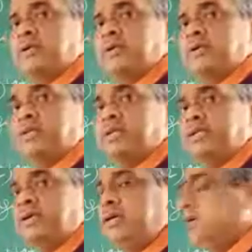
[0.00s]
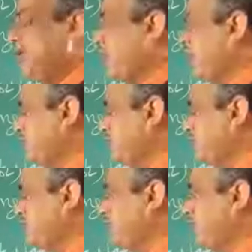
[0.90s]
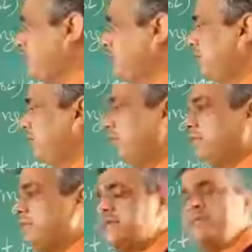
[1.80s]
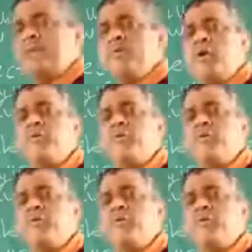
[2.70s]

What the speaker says: This is the condition. In this type of